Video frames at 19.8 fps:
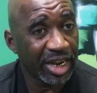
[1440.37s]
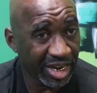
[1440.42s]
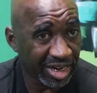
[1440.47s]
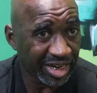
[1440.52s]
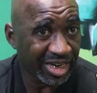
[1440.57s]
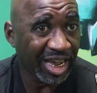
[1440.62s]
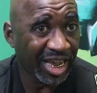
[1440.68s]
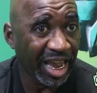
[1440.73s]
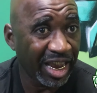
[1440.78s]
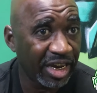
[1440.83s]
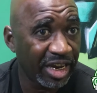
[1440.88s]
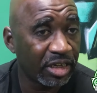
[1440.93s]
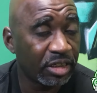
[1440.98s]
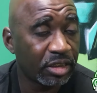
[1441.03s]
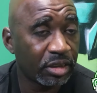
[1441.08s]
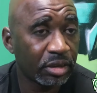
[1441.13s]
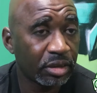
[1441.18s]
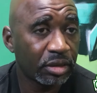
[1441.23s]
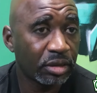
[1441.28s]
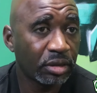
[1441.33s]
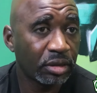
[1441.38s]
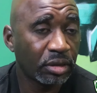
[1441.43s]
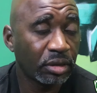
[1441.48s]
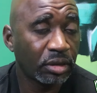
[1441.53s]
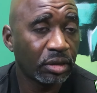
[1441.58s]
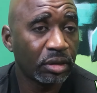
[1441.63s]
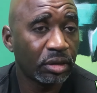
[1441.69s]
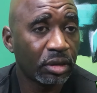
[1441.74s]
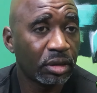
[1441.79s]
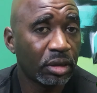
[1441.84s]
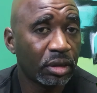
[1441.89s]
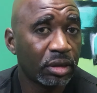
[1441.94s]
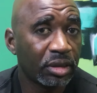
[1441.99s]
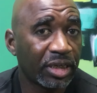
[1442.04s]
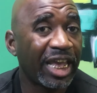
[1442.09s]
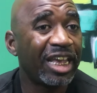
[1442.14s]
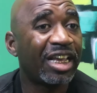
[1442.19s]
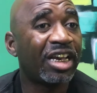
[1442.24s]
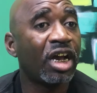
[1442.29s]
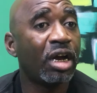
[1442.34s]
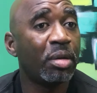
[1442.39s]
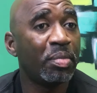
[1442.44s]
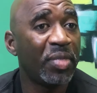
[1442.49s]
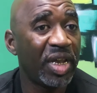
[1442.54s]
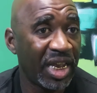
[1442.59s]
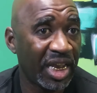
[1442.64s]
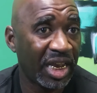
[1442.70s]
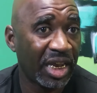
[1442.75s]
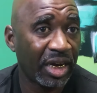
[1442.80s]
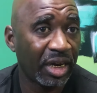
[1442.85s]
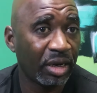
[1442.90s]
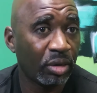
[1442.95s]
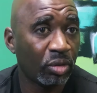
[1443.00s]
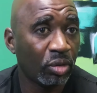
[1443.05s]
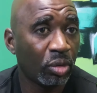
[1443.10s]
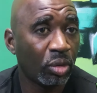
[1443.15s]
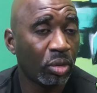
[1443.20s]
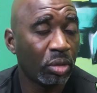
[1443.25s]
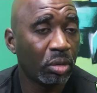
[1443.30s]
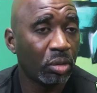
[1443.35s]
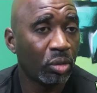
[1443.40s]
their case, they come in